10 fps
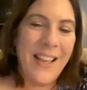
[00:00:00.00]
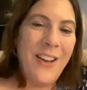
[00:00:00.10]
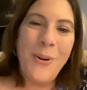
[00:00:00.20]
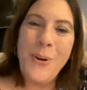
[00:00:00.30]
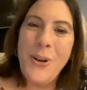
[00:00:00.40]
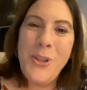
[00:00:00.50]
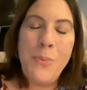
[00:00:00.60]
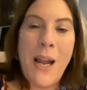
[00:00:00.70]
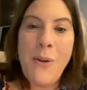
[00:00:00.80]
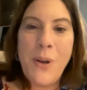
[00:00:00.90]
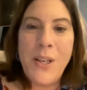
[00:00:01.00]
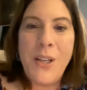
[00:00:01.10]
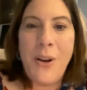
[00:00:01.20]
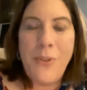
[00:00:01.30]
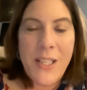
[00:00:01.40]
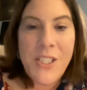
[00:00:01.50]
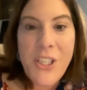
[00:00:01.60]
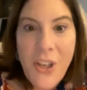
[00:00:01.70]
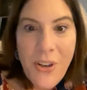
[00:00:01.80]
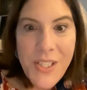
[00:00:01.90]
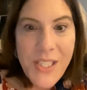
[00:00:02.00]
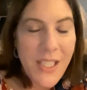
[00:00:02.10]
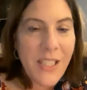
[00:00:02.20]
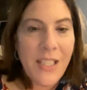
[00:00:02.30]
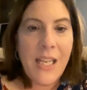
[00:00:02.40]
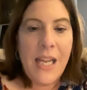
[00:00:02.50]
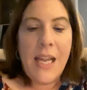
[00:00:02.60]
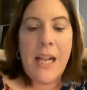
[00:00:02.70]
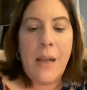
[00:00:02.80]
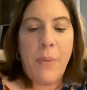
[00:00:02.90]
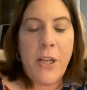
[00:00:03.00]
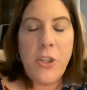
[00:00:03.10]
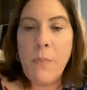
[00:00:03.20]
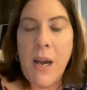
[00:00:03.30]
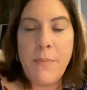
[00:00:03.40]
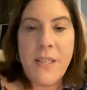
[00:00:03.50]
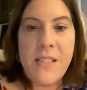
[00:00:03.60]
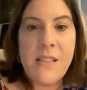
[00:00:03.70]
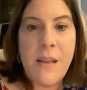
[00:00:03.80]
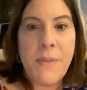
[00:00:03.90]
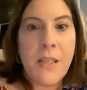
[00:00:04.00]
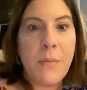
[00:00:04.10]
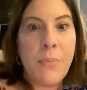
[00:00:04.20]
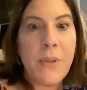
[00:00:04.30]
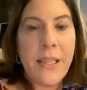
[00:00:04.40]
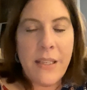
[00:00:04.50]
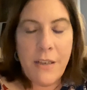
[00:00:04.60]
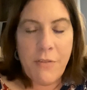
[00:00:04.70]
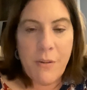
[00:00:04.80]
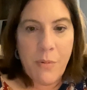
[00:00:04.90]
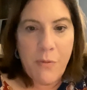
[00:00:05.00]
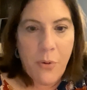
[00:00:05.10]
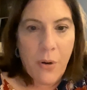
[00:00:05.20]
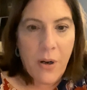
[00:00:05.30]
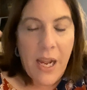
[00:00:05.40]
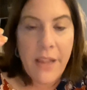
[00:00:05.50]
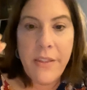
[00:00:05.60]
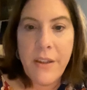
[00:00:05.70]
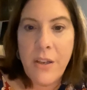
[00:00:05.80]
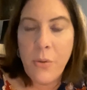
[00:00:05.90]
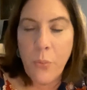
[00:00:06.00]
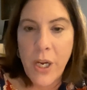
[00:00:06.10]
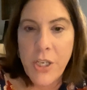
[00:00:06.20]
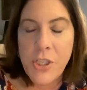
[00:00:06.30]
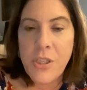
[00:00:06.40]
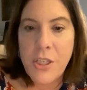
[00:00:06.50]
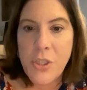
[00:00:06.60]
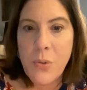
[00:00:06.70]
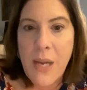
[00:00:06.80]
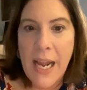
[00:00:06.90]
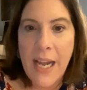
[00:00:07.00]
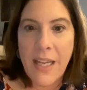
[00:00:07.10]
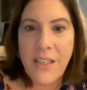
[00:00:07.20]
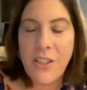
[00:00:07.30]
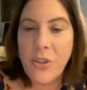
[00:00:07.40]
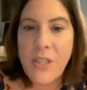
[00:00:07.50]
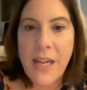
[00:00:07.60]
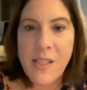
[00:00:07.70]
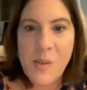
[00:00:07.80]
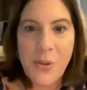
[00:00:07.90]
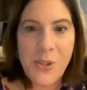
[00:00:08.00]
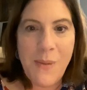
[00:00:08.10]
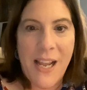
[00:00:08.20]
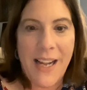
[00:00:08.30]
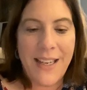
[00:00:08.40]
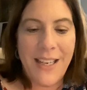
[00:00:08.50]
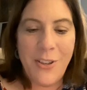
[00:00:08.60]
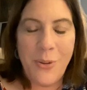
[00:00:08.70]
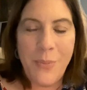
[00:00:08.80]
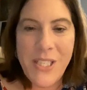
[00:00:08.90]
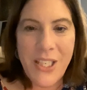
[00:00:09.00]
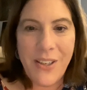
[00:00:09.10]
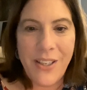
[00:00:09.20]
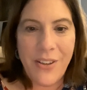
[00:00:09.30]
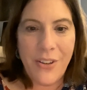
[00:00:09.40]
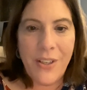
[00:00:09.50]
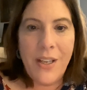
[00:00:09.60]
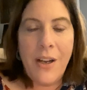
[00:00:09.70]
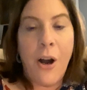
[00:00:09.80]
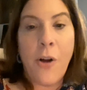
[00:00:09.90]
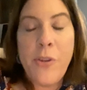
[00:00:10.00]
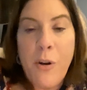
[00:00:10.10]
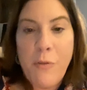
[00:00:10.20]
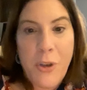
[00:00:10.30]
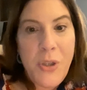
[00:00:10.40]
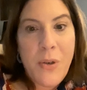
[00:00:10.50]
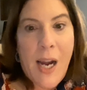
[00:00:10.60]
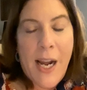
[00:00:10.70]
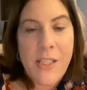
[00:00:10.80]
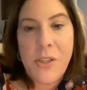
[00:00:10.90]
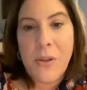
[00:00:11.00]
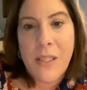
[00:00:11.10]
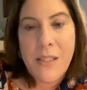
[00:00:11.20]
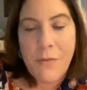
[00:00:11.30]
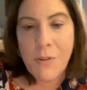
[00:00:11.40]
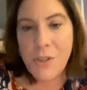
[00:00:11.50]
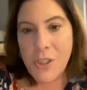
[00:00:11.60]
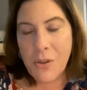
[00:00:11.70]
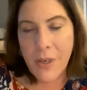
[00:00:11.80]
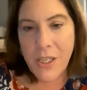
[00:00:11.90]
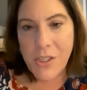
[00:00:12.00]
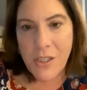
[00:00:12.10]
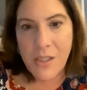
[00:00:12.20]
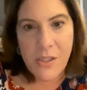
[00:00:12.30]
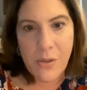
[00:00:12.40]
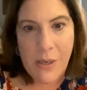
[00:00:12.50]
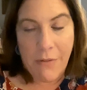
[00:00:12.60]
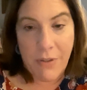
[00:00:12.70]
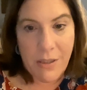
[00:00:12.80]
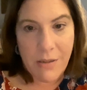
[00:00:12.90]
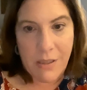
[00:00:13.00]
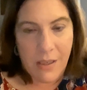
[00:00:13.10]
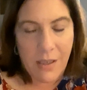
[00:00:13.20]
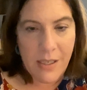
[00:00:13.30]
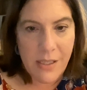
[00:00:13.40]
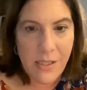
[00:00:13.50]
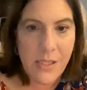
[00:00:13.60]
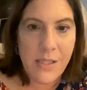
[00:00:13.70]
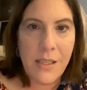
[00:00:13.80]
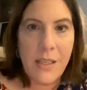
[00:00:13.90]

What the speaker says: or you might want to go into nursing, but you might have been in something completely different before, and then you wish that you had your textbooks back and your material. Although for you guys, you're in a different generation, and so everything is